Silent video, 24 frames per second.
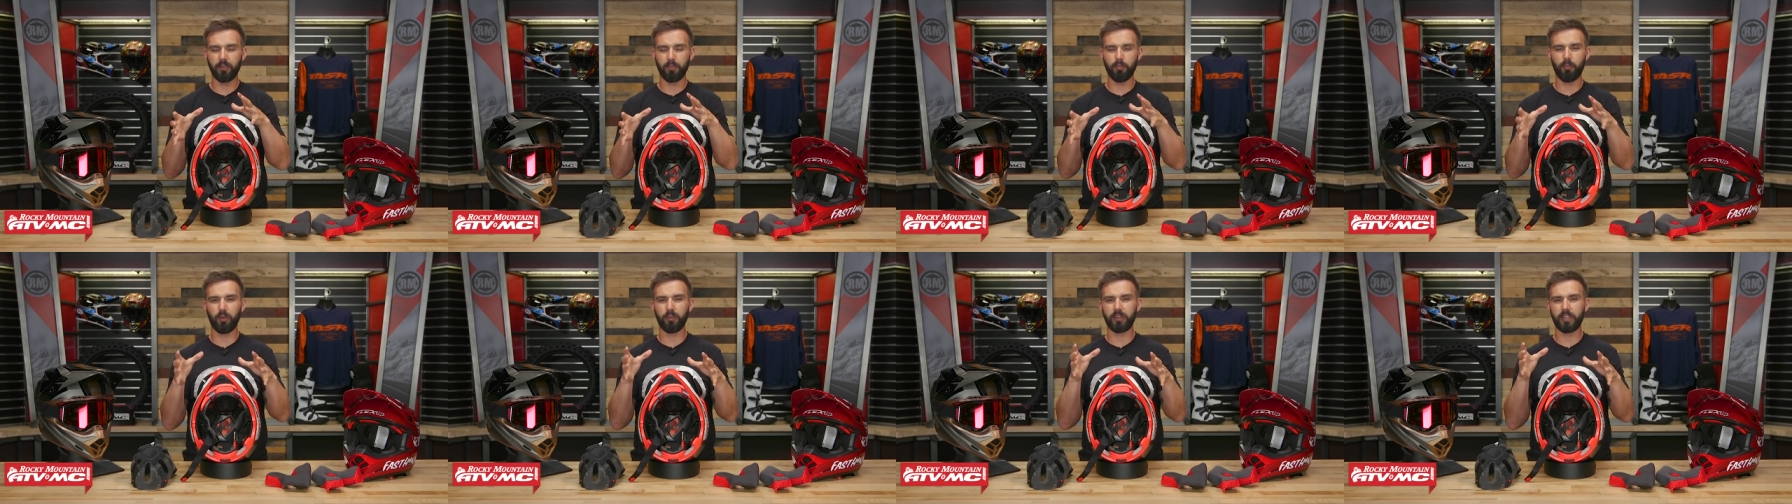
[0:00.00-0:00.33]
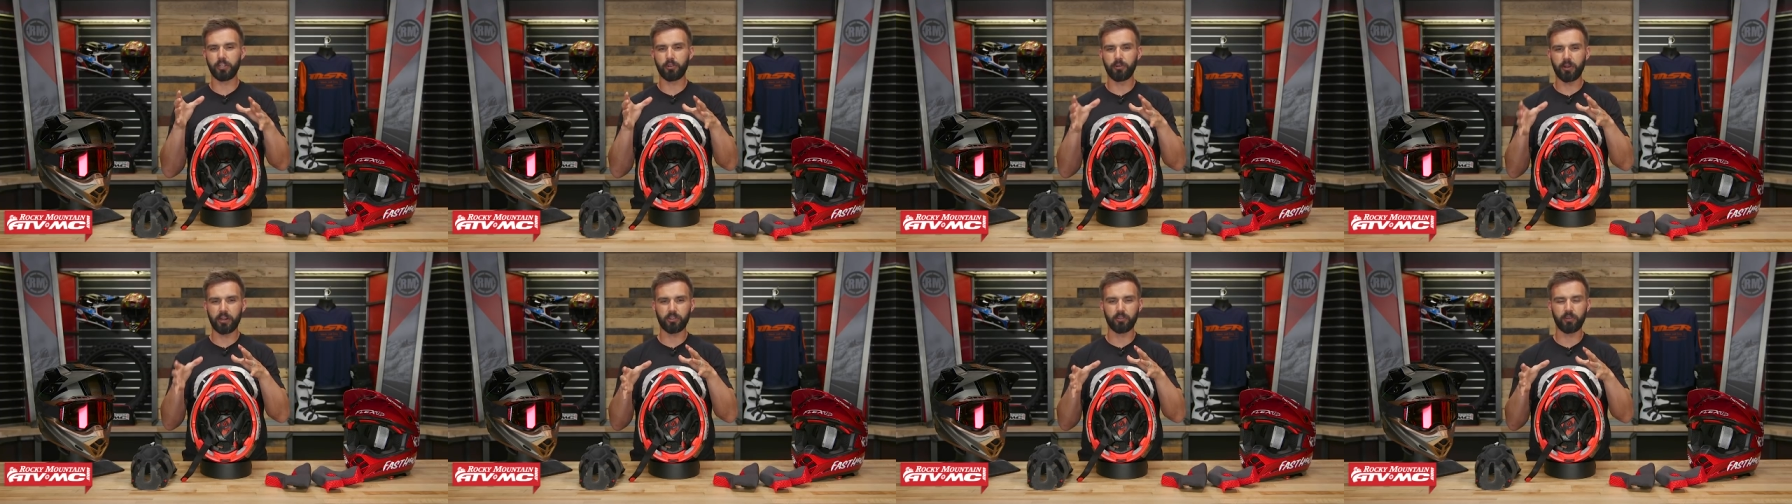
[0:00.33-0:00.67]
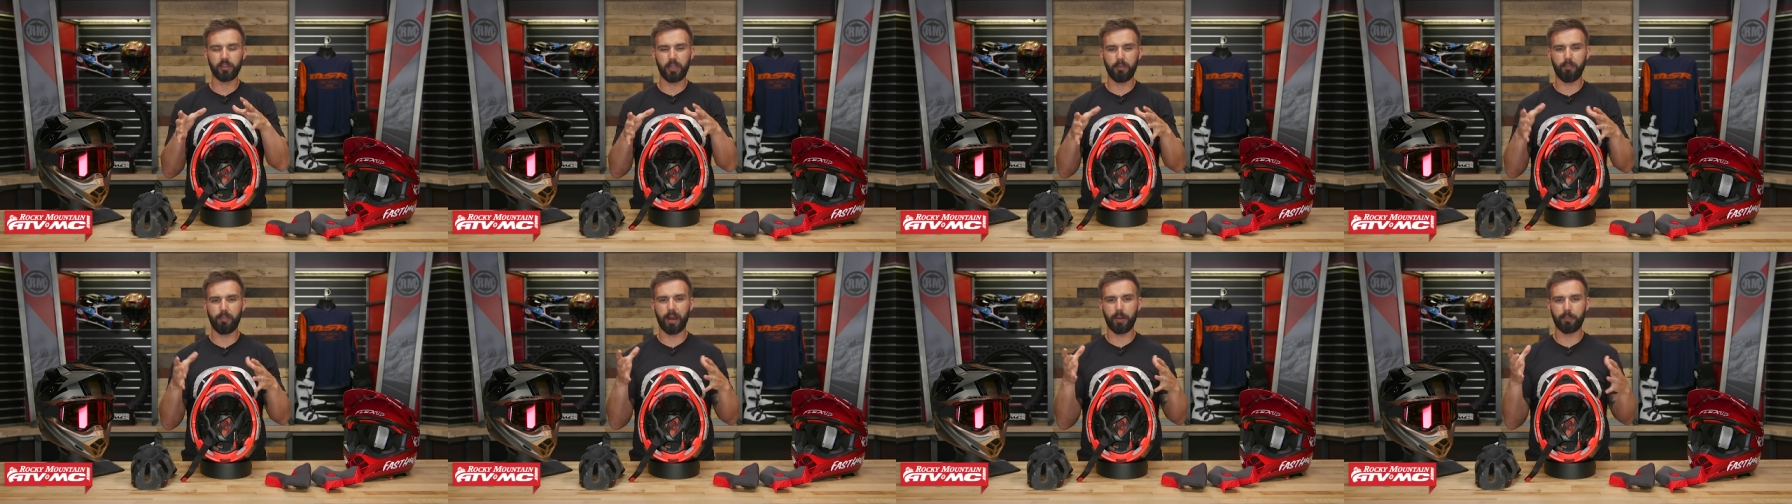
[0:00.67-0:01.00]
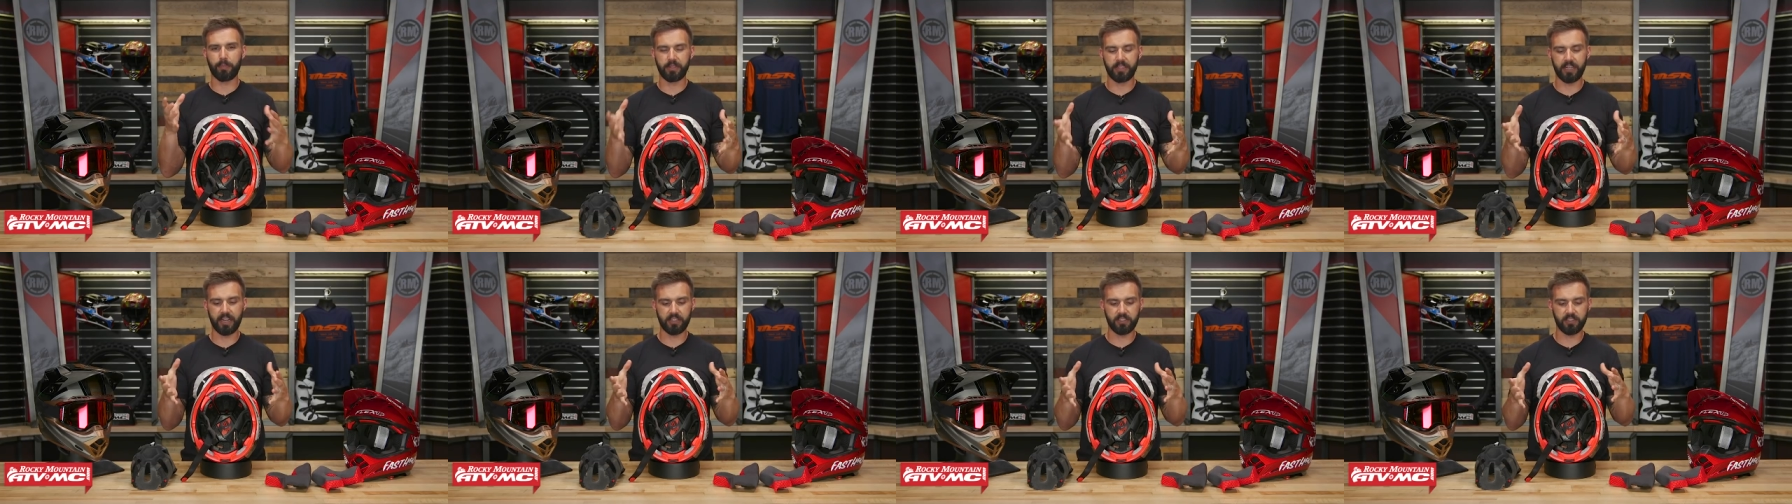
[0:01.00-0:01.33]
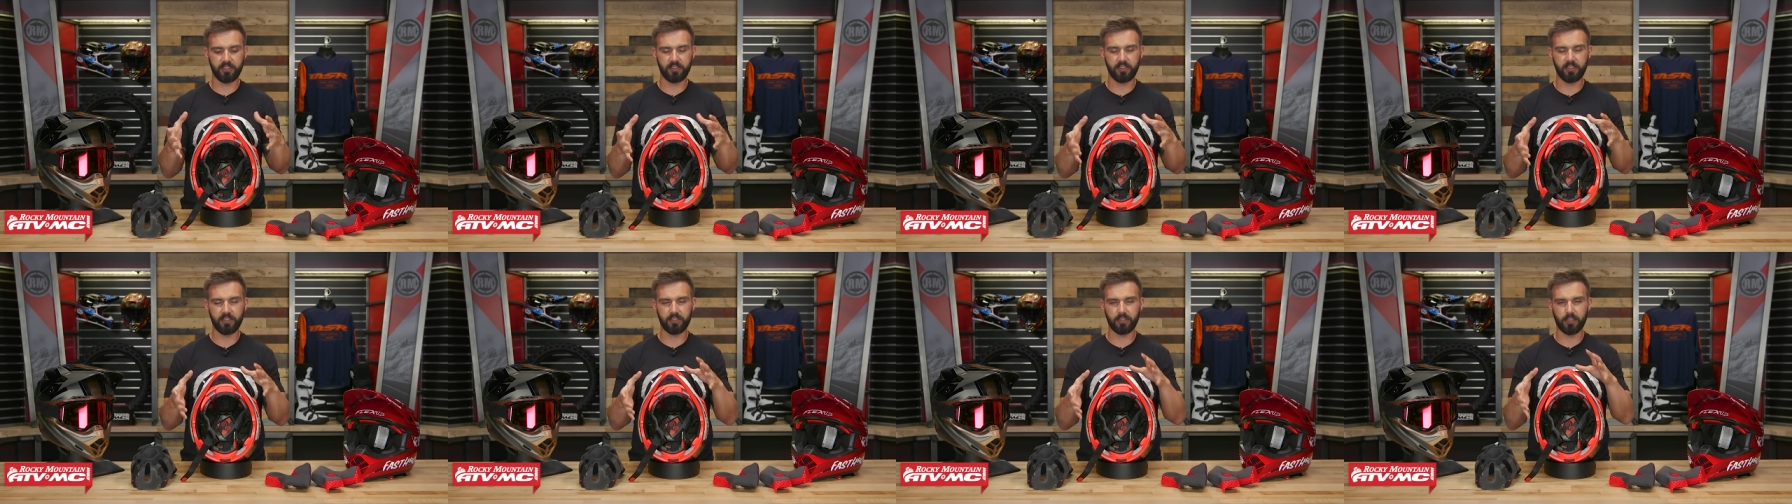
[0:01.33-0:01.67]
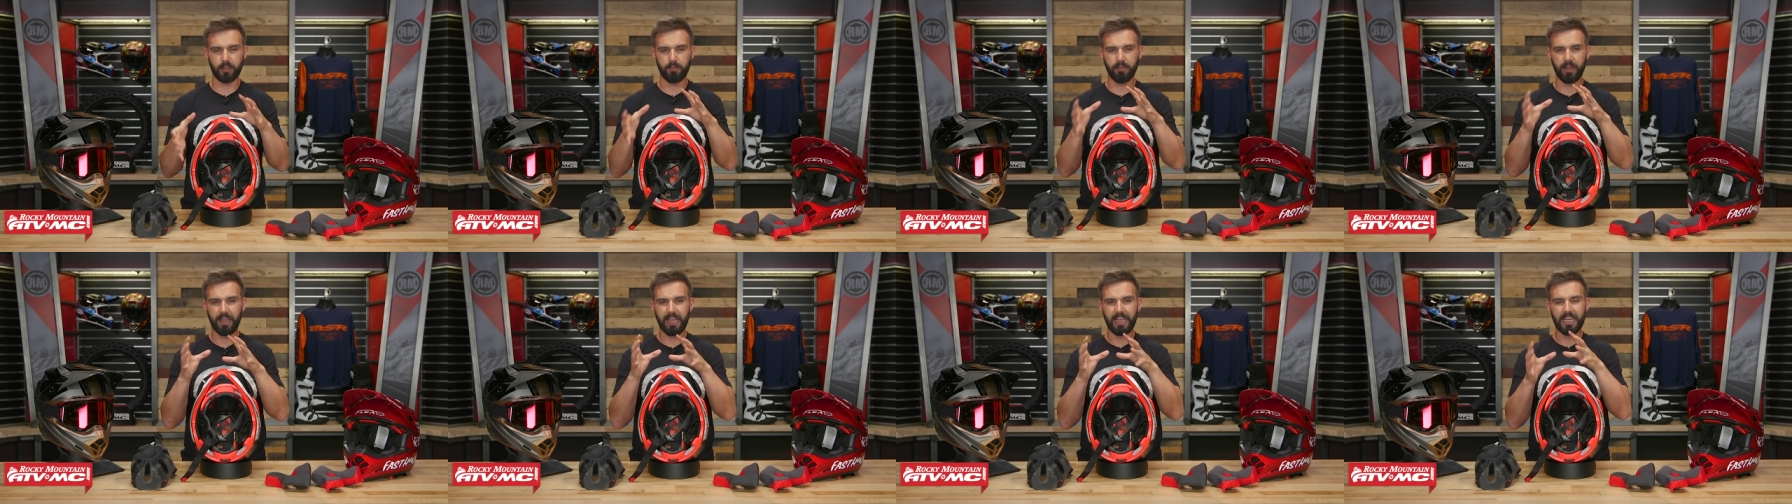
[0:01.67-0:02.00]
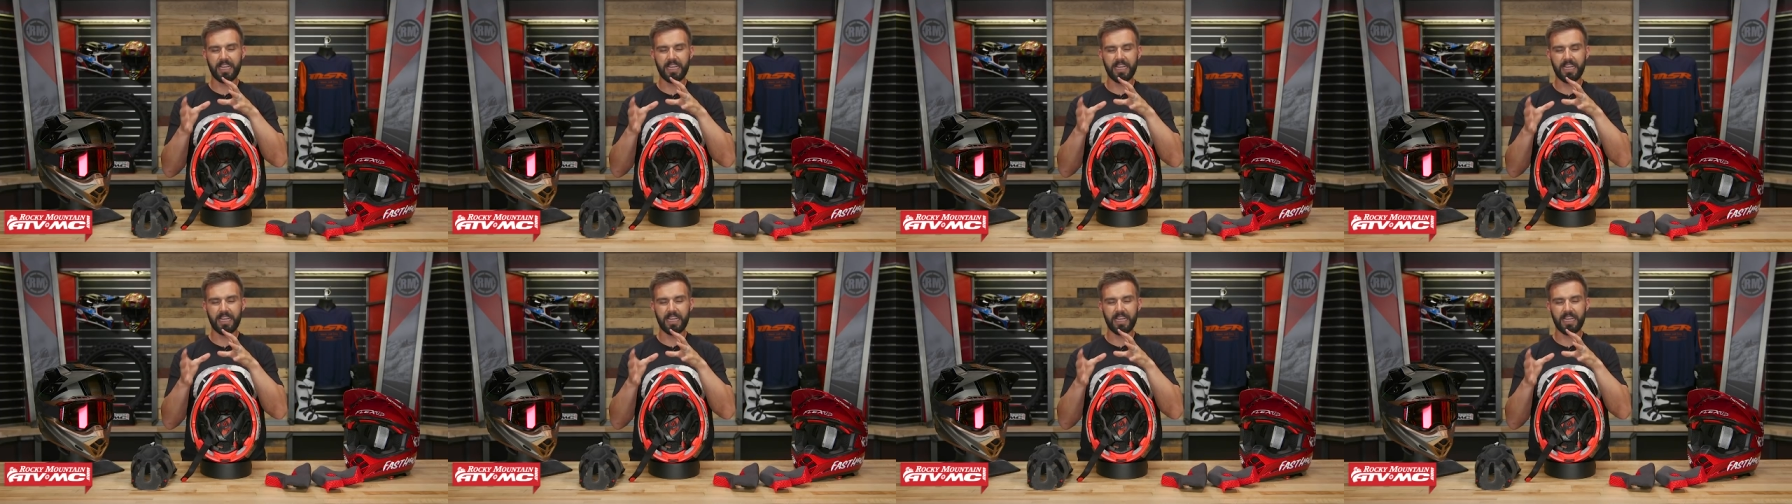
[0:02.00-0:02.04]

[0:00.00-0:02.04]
multi-directional impact protection system,